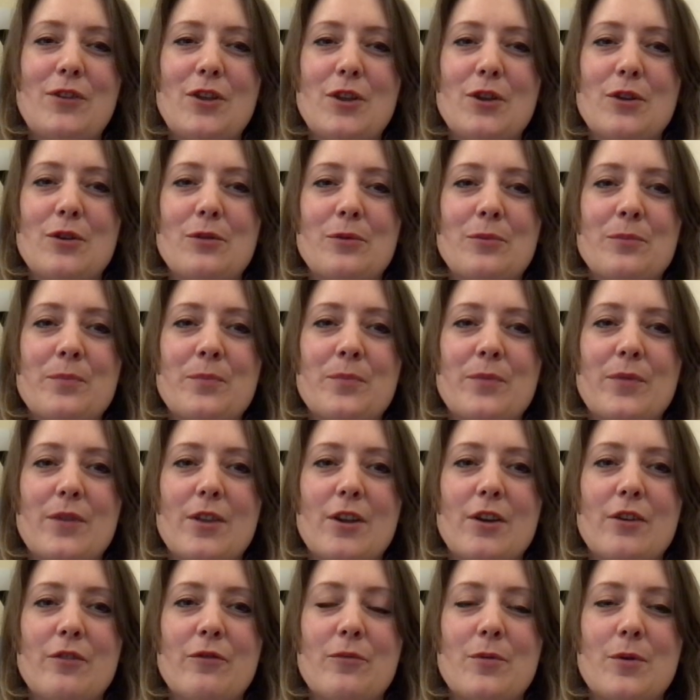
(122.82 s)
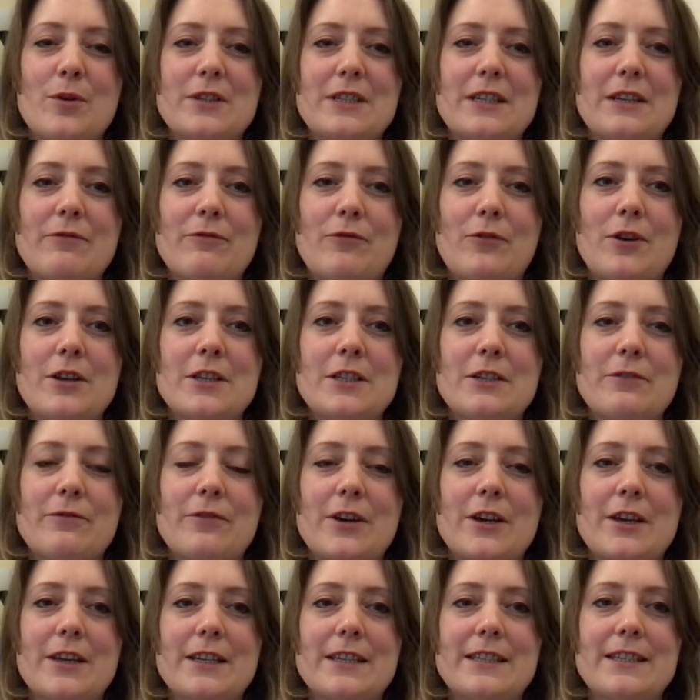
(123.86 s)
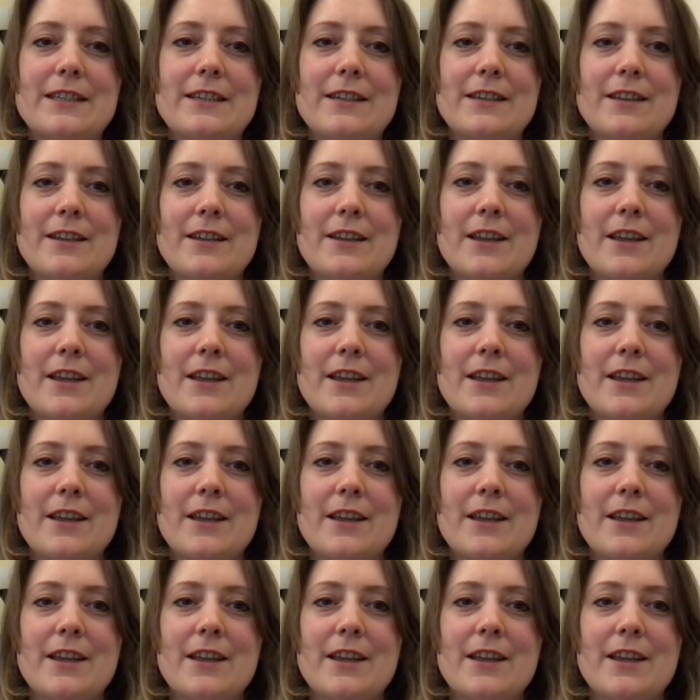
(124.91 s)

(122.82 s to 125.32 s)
view of what's in front of us.